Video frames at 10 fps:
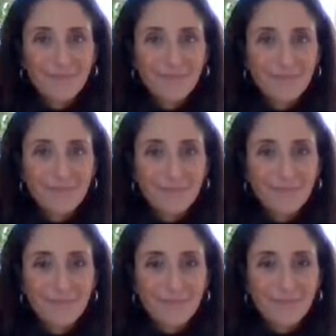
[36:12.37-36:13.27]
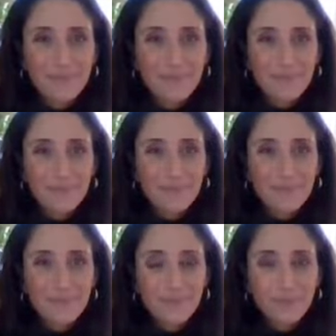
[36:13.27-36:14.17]

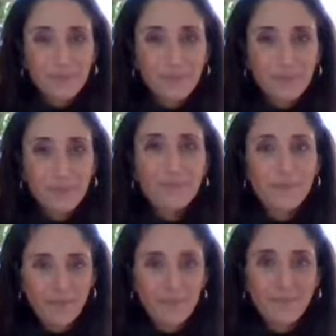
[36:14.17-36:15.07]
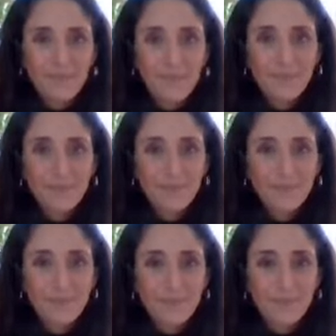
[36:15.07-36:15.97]

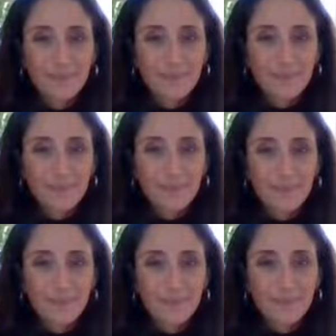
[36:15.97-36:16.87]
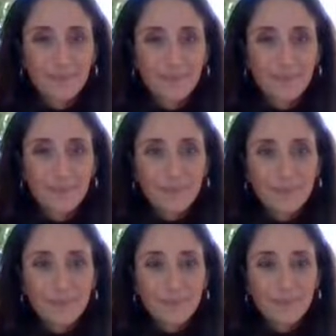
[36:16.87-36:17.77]

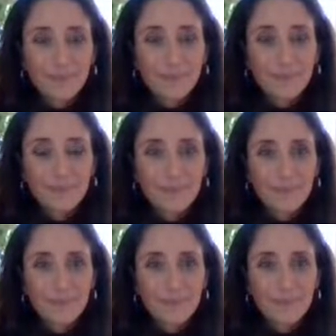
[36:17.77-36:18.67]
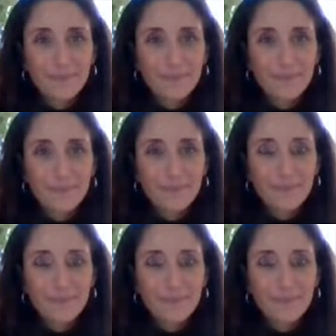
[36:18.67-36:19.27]
No words are spoken by the person on screen.